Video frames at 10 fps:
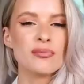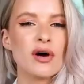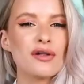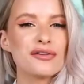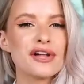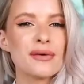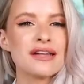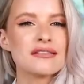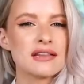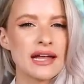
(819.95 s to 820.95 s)
but also
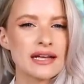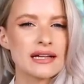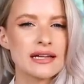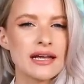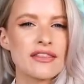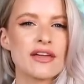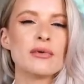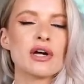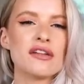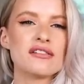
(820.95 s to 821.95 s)
it's likely that
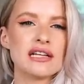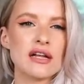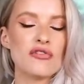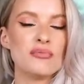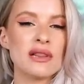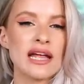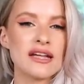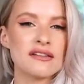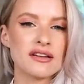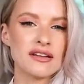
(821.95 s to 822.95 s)
we're going to see a lot of
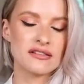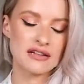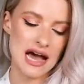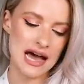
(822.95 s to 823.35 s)
blazers